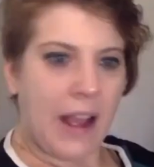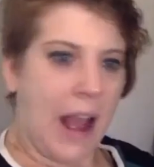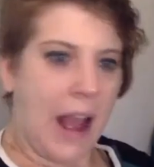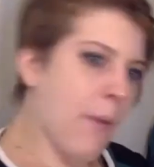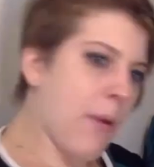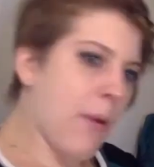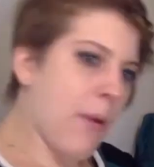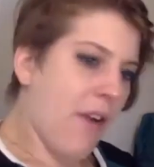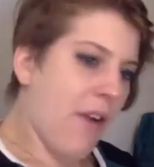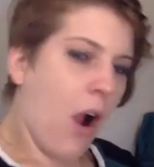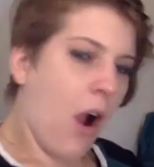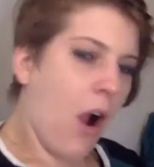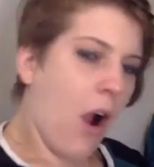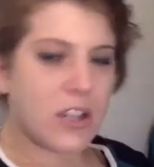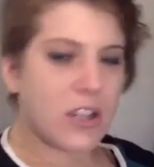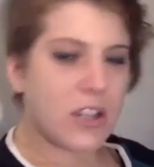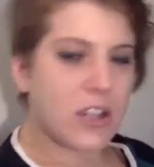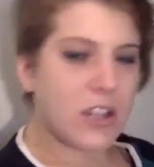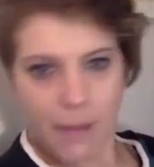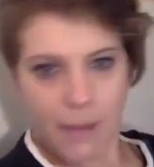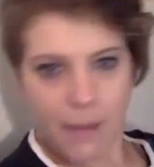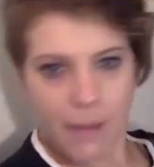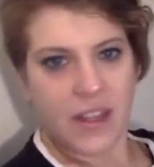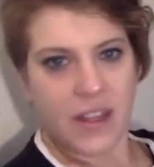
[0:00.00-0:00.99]
I would have a hard
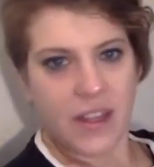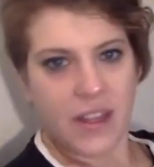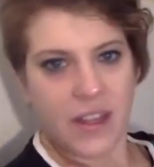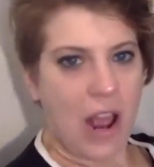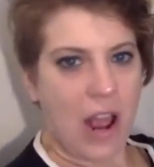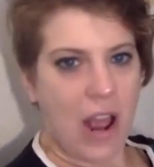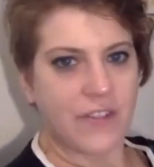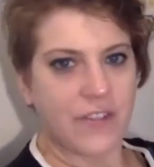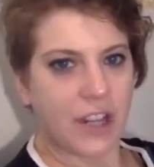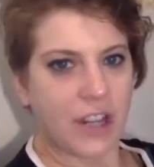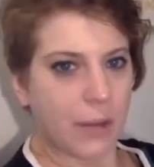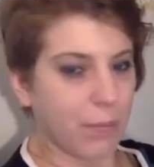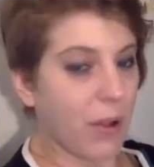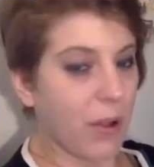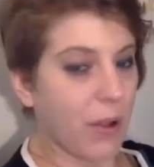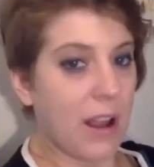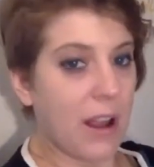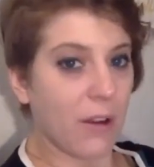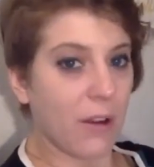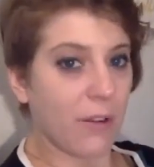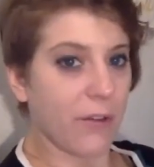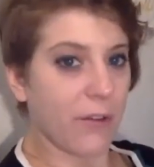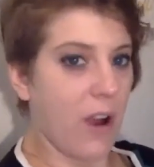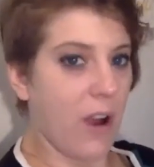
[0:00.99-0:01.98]
time, I think, drafting a
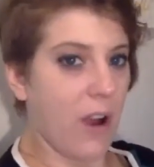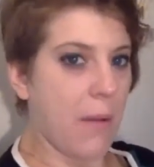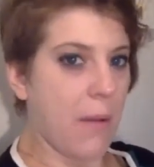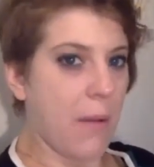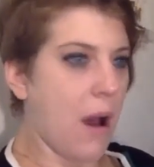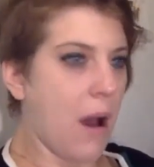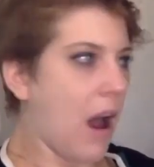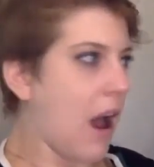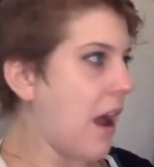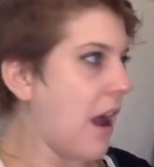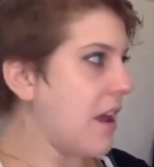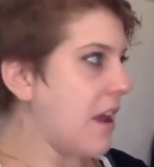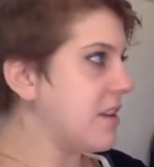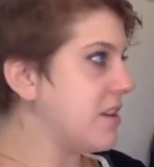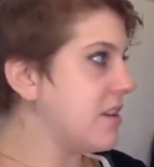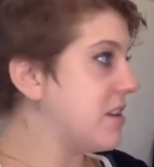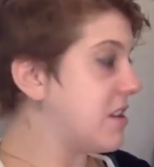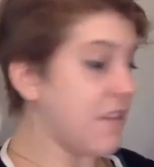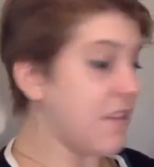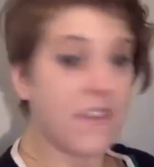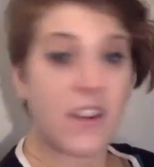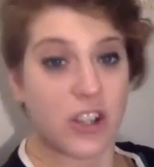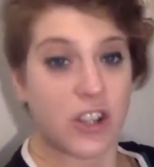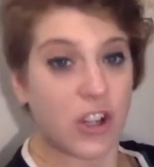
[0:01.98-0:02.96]
player from a
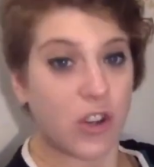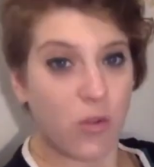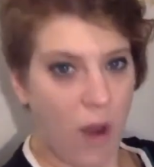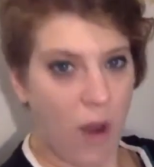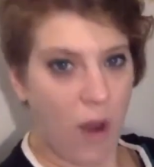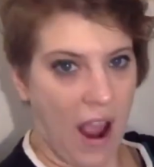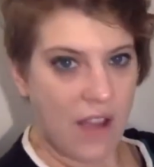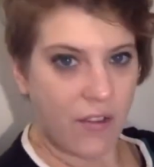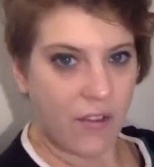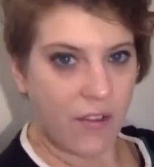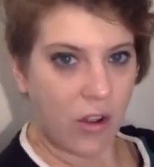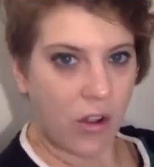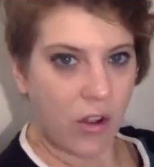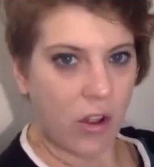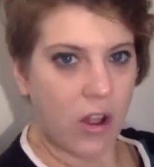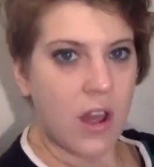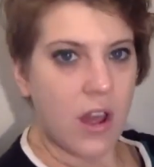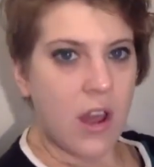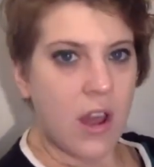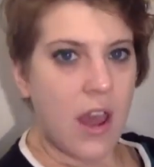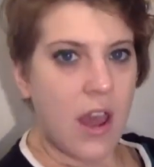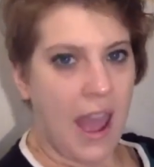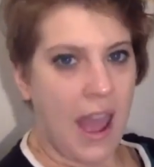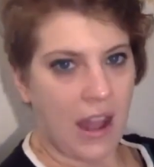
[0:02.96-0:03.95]
division rival
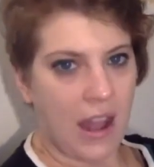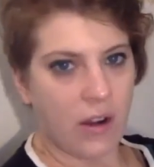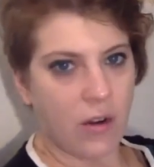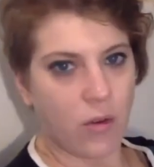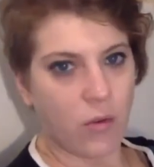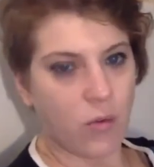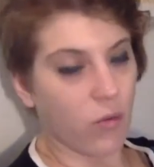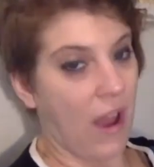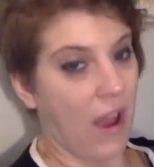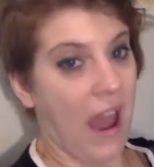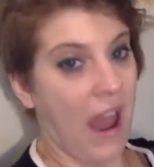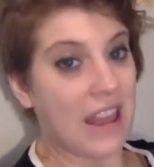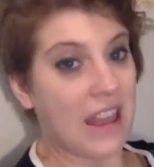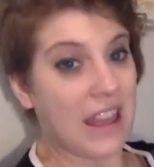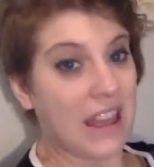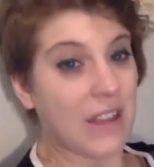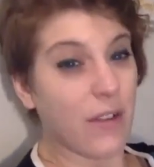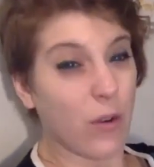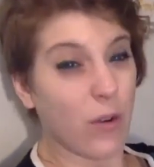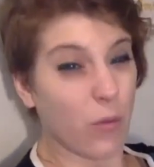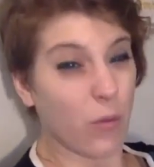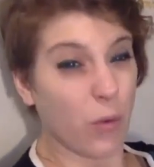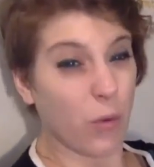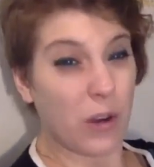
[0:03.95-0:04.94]
and
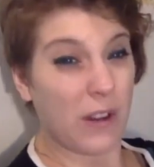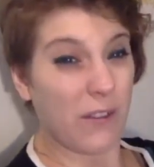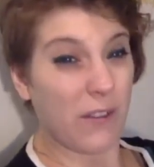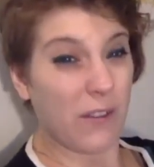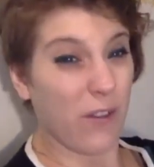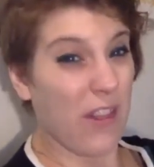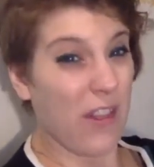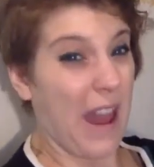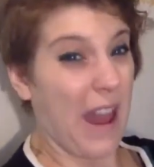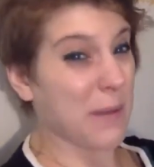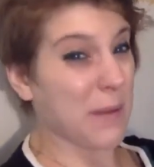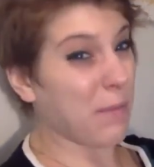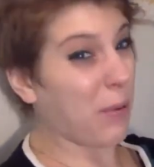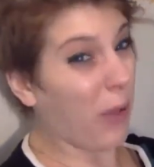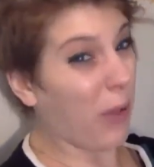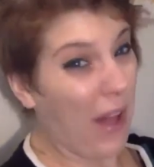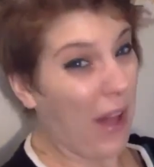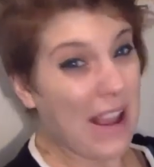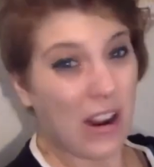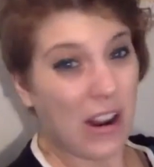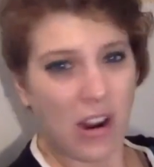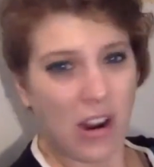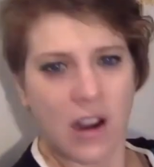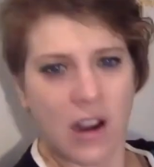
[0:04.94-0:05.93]
even rooting for that
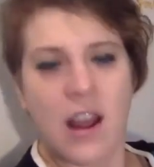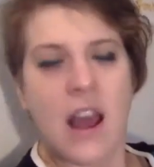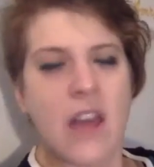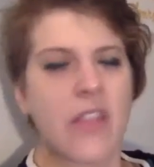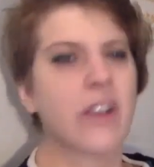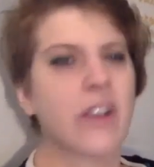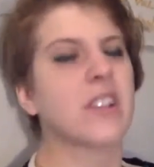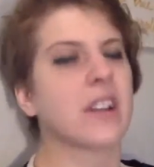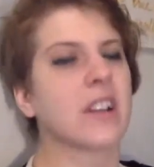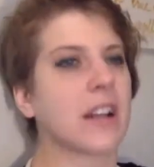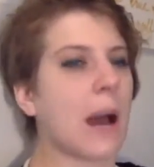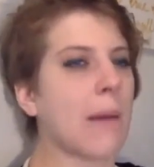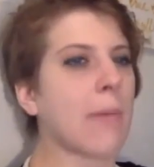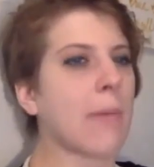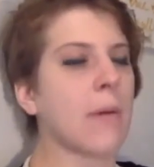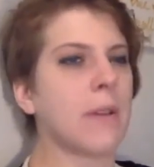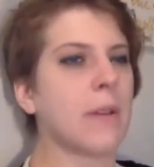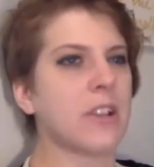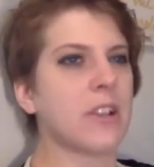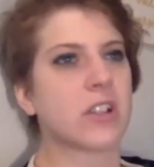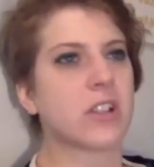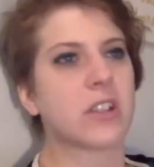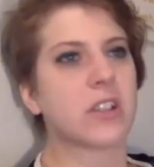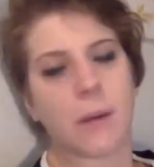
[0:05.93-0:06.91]
player. There's a couple.
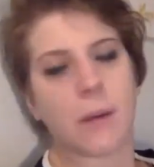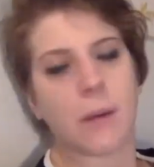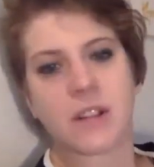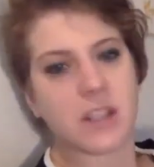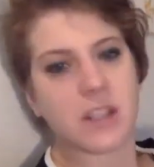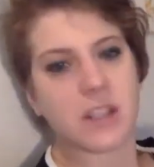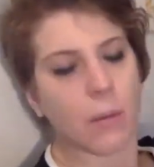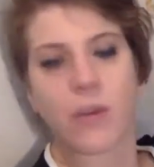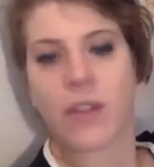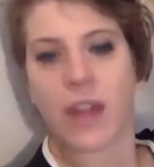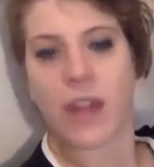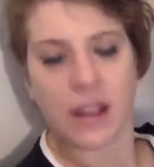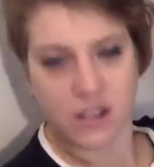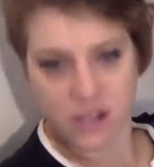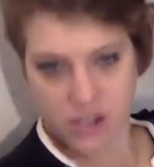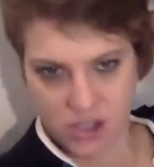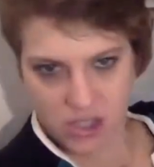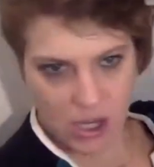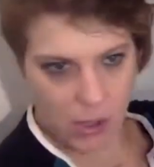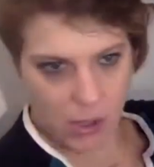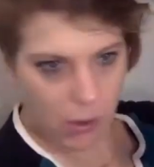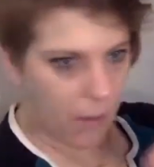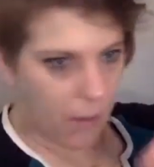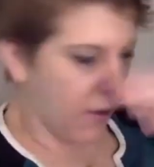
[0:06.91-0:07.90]
Someone like
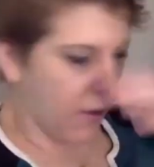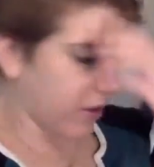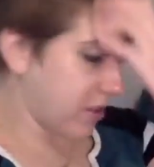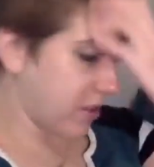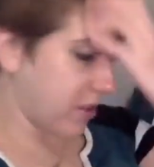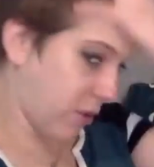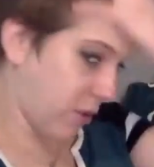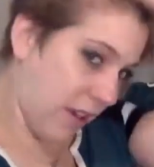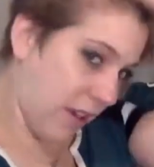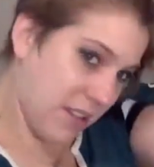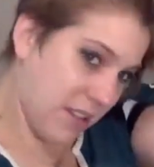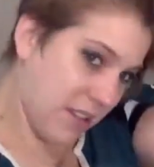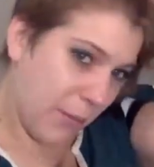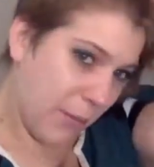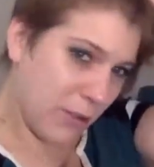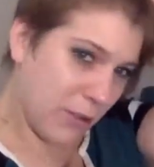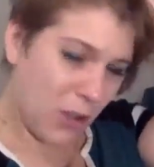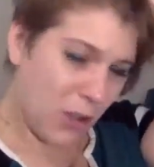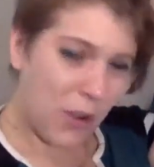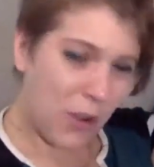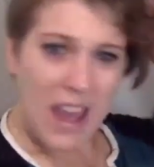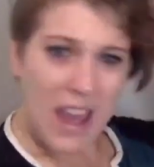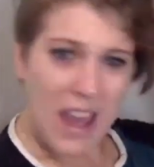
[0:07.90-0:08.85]
Saquon Barkley is a great example too.